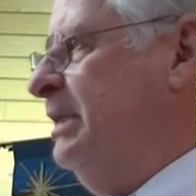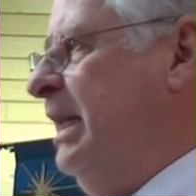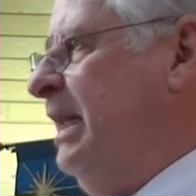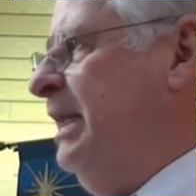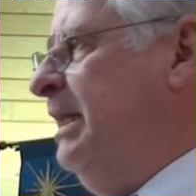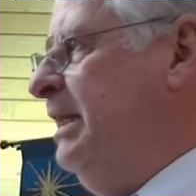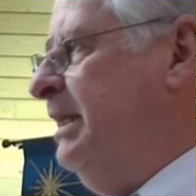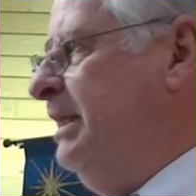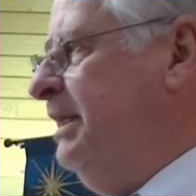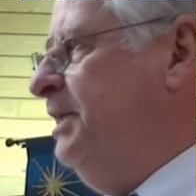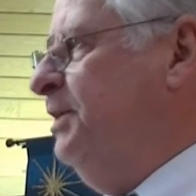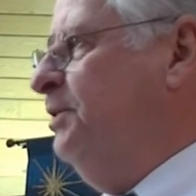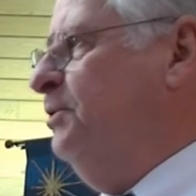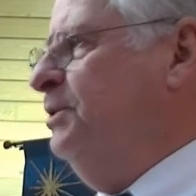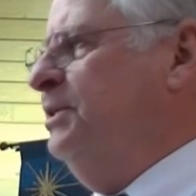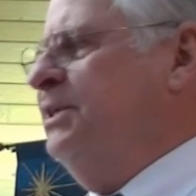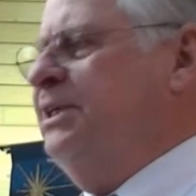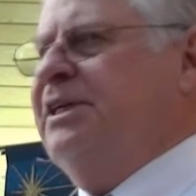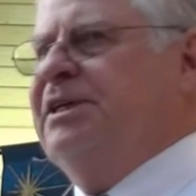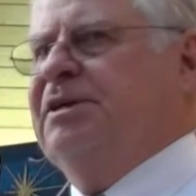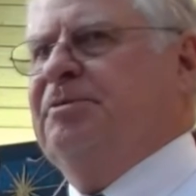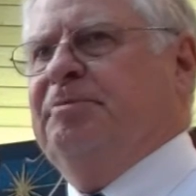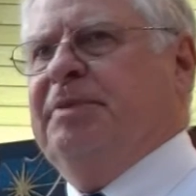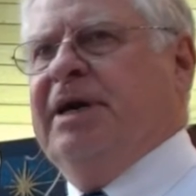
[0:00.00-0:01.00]
kind of
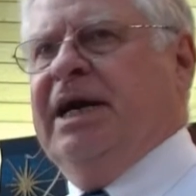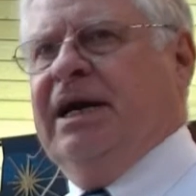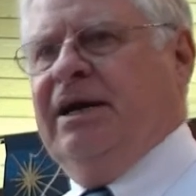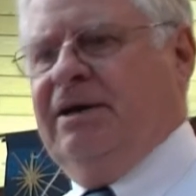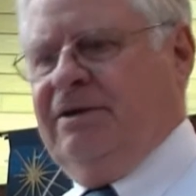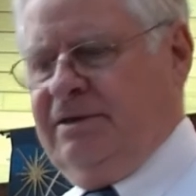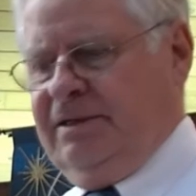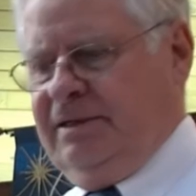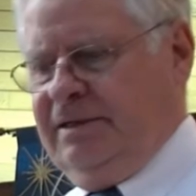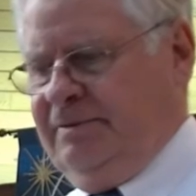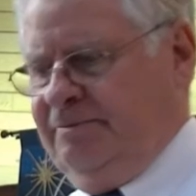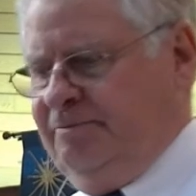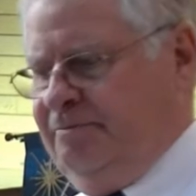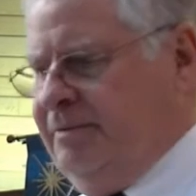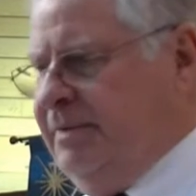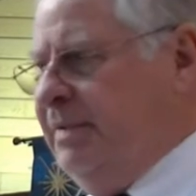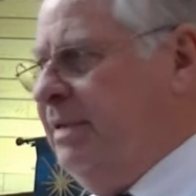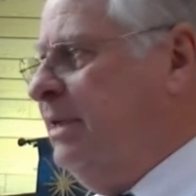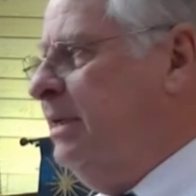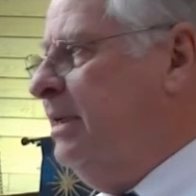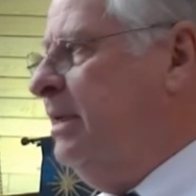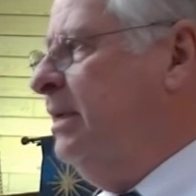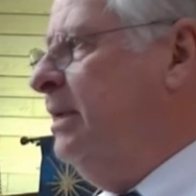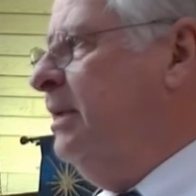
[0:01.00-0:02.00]
guilty about,
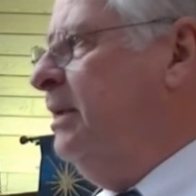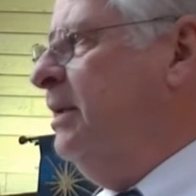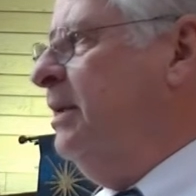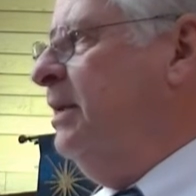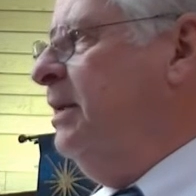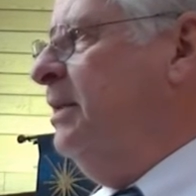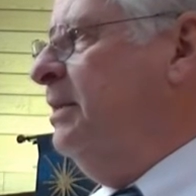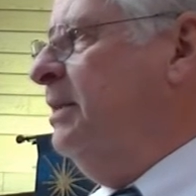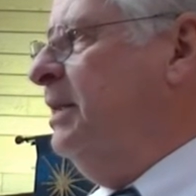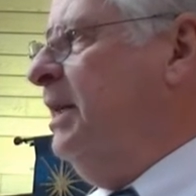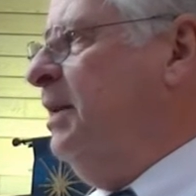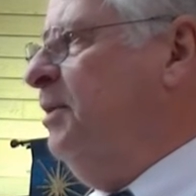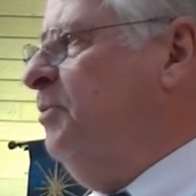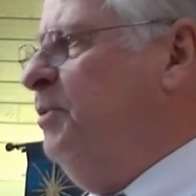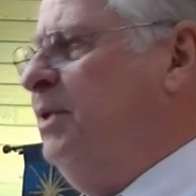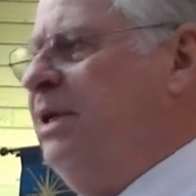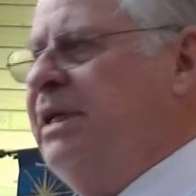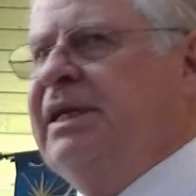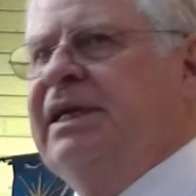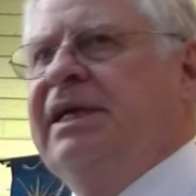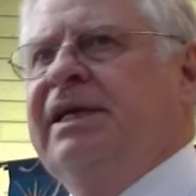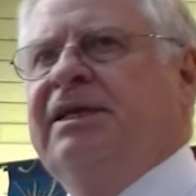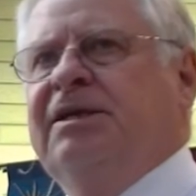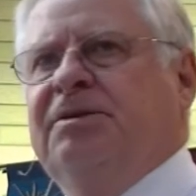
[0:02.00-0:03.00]
and that we
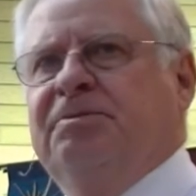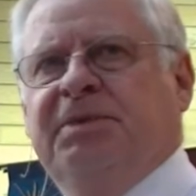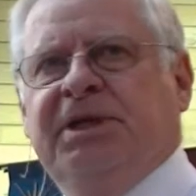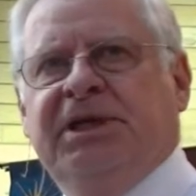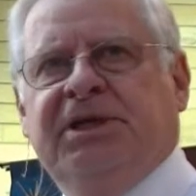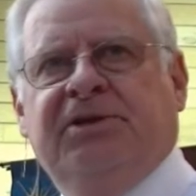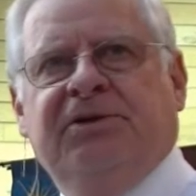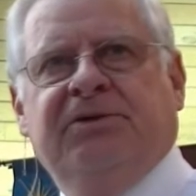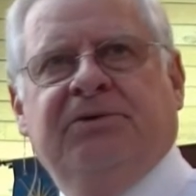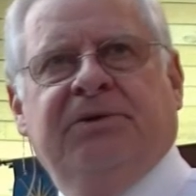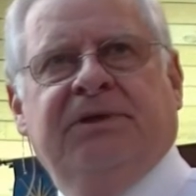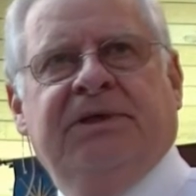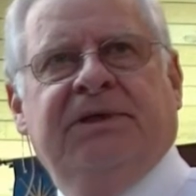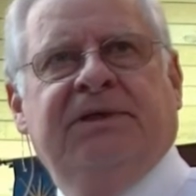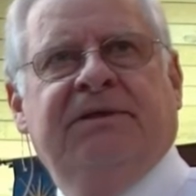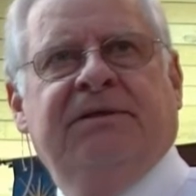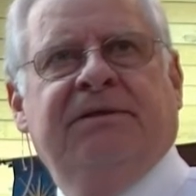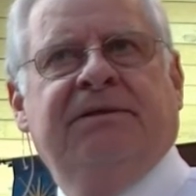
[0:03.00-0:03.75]
need to be doing?